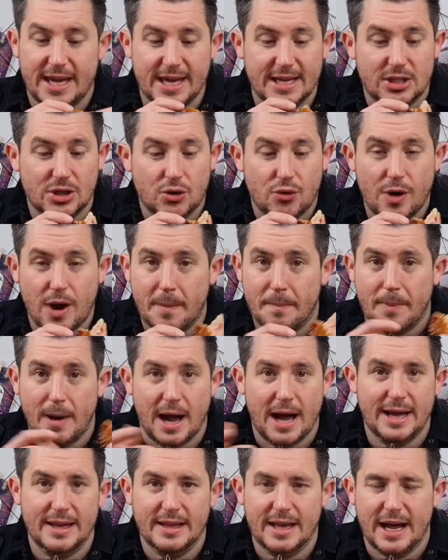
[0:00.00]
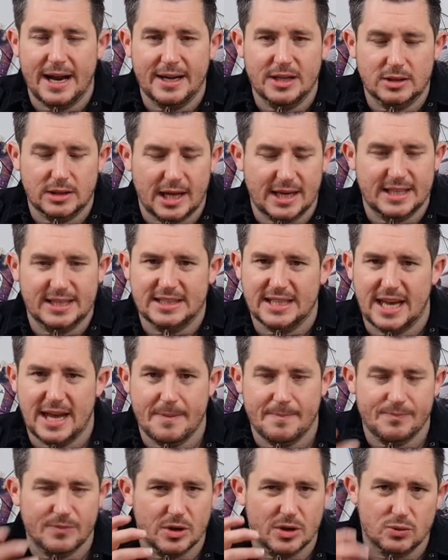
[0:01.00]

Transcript: it is a great pie, and it's like I say,